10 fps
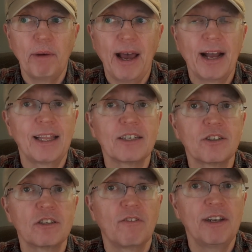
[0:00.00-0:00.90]
pack, that's
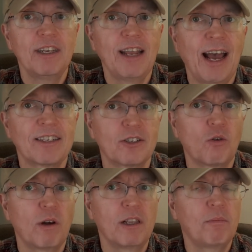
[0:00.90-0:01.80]
the stuff I need to
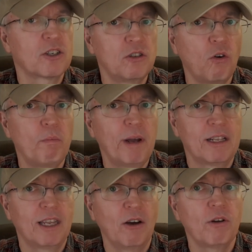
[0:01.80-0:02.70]
access quickly, but it's no
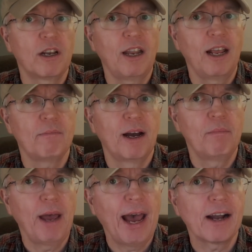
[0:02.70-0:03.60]
big deal to take
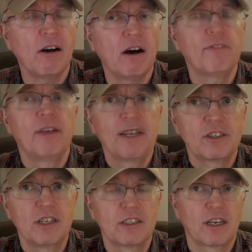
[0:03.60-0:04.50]
my pack off.
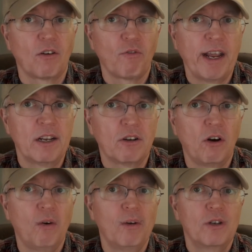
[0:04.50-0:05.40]
That's things like a
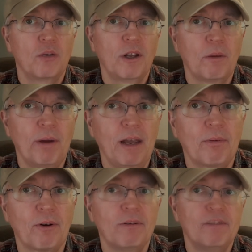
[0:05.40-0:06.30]
raincoat, toilet
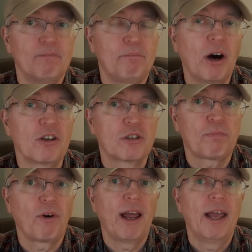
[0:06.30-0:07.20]
paper, bug
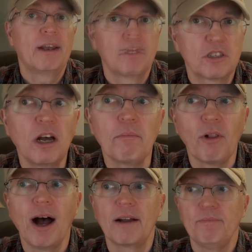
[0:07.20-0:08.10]
spray,
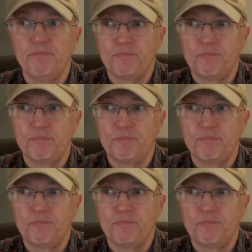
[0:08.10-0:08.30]
sunblock.